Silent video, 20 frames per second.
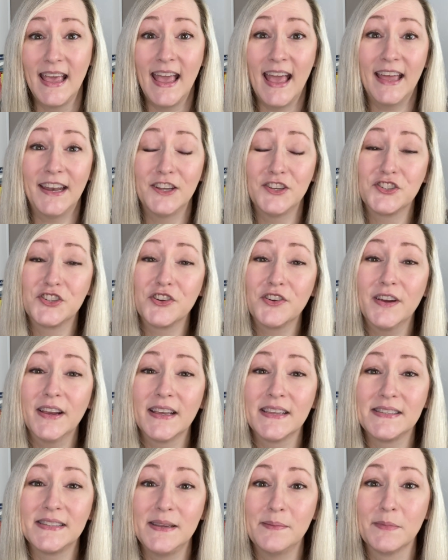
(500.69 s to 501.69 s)
And ensuring
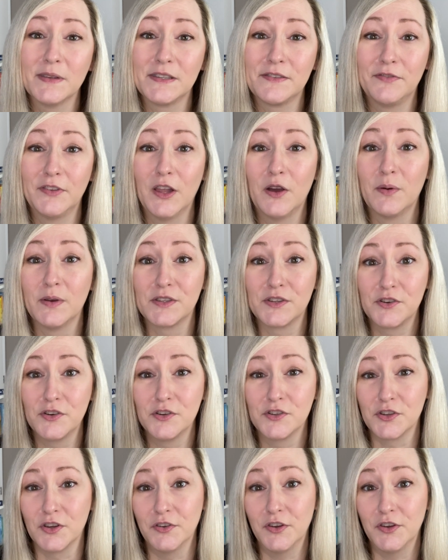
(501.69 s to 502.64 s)
a seamless flow is crucial,